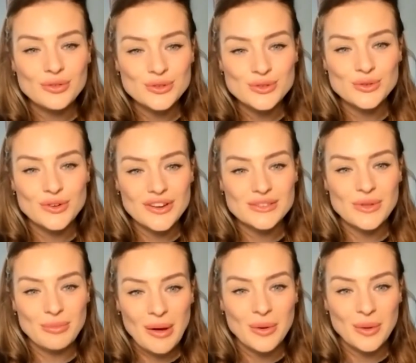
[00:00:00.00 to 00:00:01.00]
those stories
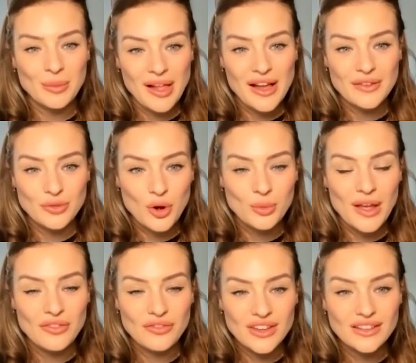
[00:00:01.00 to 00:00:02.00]
with Power Platform.
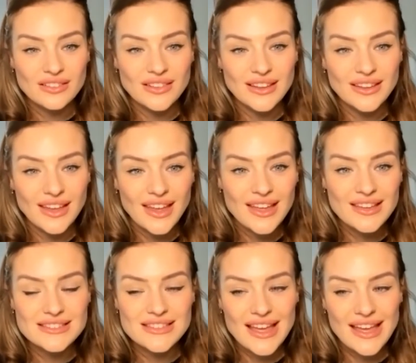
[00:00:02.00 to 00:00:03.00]
I feel like
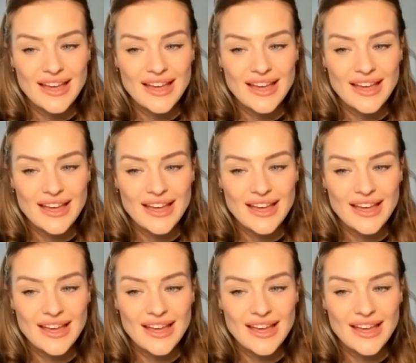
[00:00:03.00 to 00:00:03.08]
it's